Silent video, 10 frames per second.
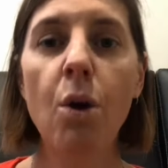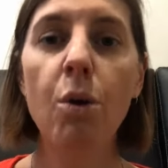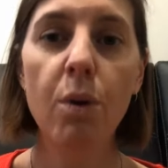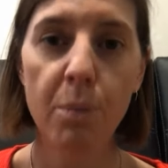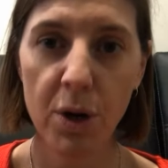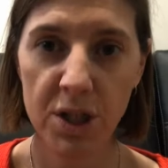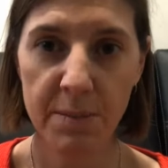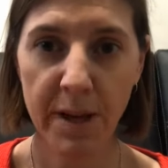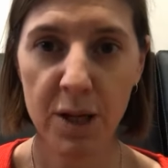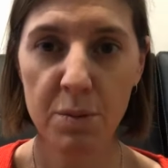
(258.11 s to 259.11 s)
or a project
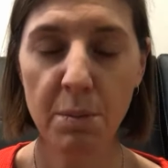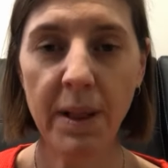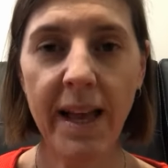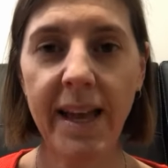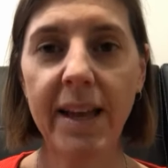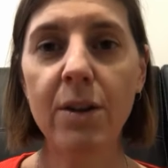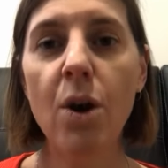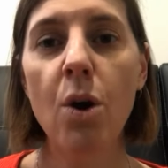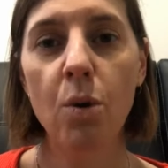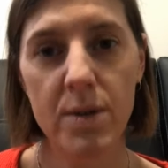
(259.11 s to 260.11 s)
management plan
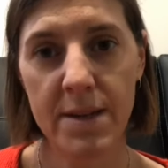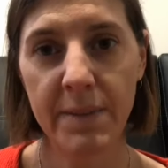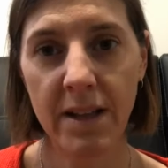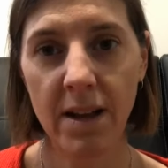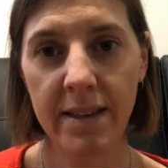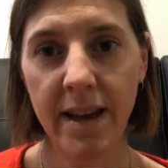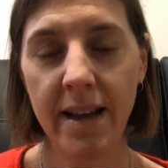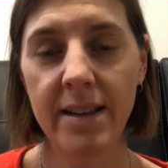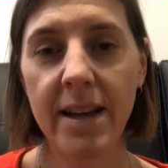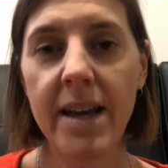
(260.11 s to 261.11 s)
or something like
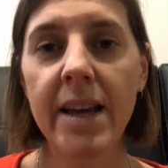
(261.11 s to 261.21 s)
that.